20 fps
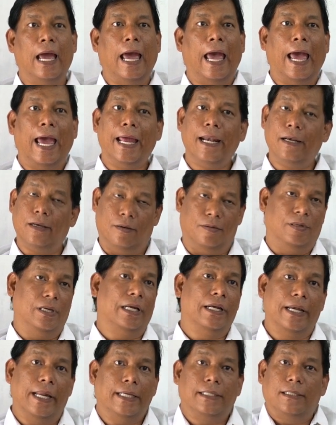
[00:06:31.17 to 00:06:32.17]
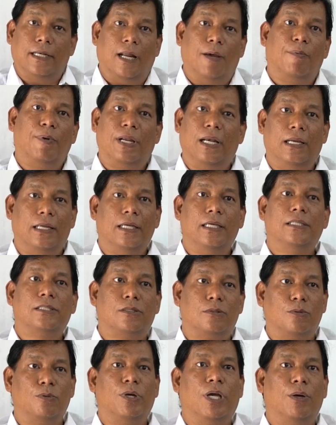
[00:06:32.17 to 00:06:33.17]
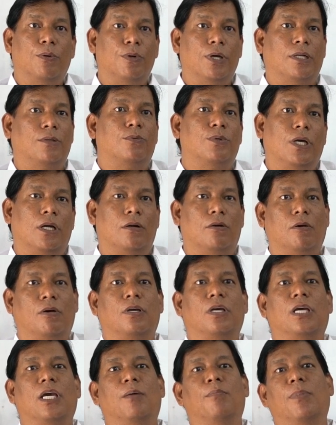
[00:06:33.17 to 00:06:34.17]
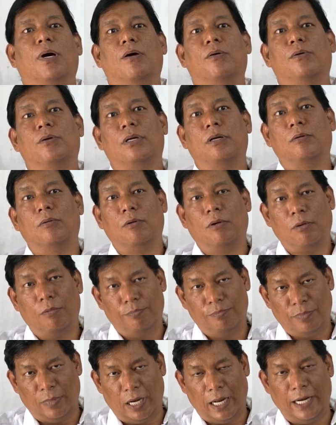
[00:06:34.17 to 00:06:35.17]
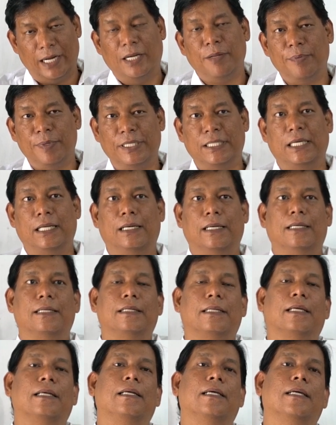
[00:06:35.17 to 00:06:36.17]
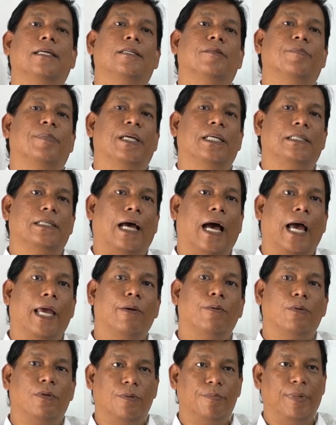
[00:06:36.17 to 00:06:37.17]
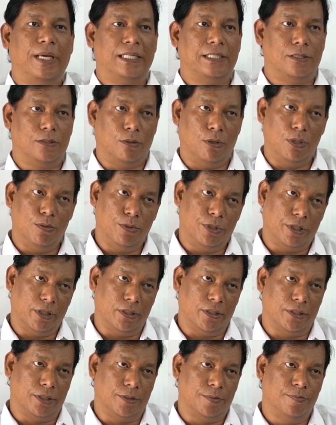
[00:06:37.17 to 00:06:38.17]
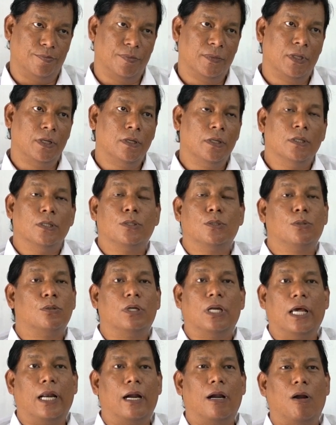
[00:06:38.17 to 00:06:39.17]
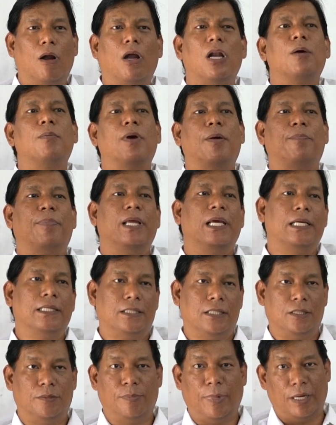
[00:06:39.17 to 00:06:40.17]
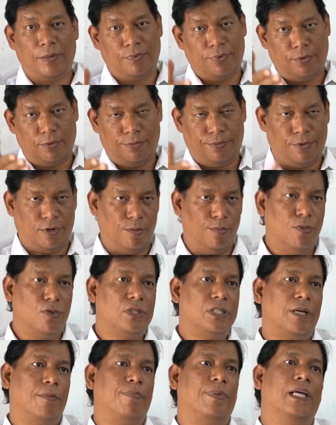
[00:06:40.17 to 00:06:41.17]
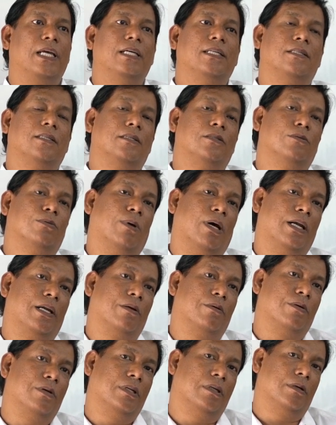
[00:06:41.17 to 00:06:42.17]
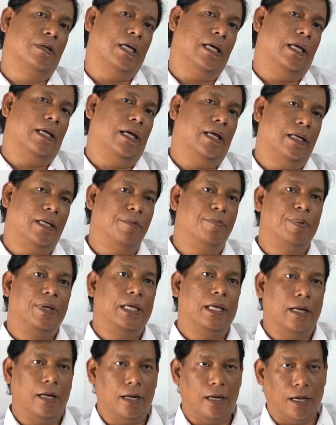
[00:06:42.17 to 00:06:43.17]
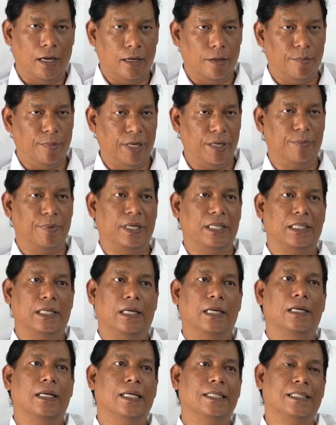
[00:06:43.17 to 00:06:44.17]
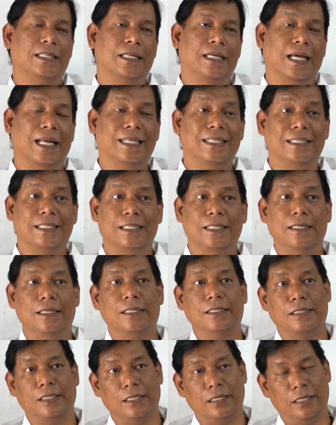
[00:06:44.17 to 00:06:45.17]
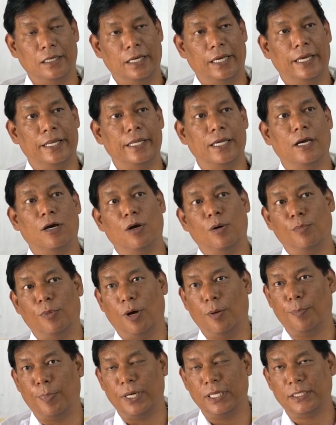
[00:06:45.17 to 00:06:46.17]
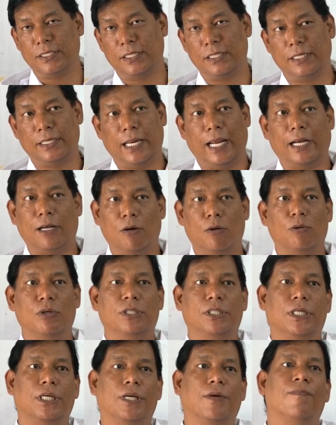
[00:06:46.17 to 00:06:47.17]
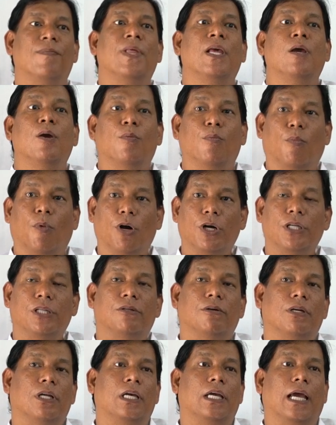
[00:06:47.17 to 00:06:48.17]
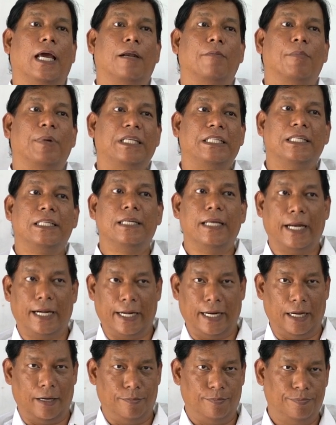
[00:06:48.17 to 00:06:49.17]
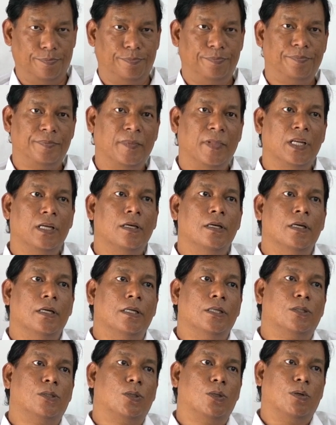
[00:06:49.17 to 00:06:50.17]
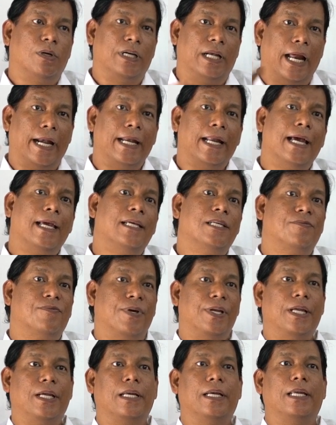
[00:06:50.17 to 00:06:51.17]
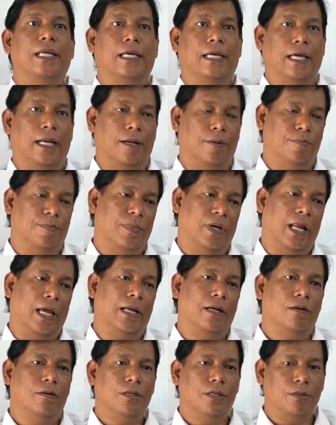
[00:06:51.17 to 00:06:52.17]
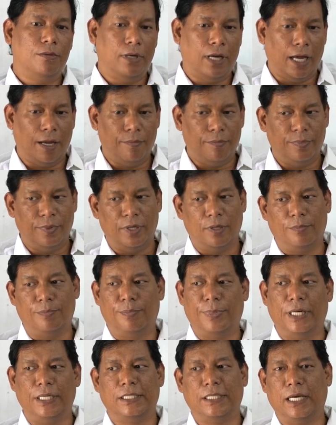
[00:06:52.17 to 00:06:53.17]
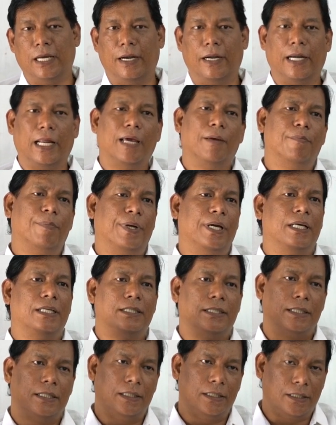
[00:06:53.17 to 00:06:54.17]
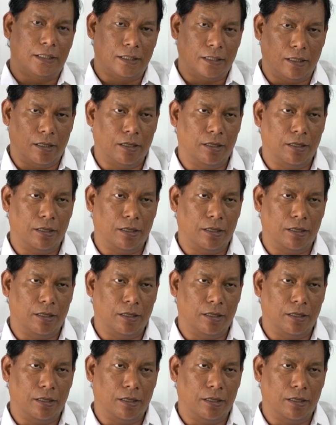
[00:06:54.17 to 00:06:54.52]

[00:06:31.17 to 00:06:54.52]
And the next level is, today we are talking about artificial intelligence based, IoT based solutions. So there are a lot of applications, but for most applications what a typical manufacturing industry can see is in the area of operation technology, monitoring and machine data. So data is very critical, like you have pressure, temperatures,